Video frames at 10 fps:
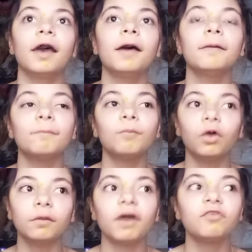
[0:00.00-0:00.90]
And
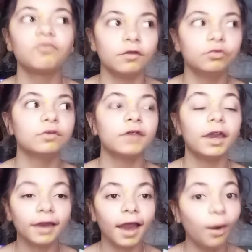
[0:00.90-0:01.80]
one of my friends was
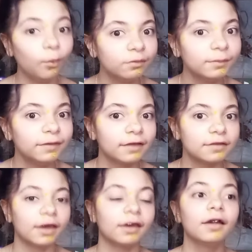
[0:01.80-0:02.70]
hanging out with me that
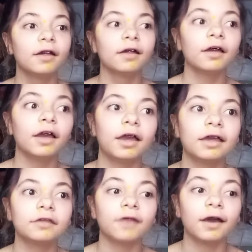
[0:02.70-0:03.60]
day.
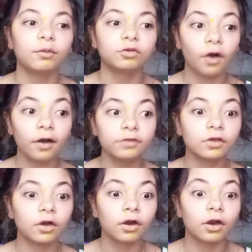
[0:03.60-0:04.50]
And I was talking
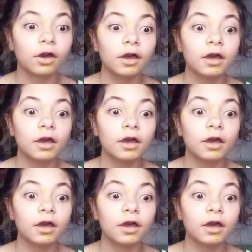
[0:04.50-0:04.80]
to her,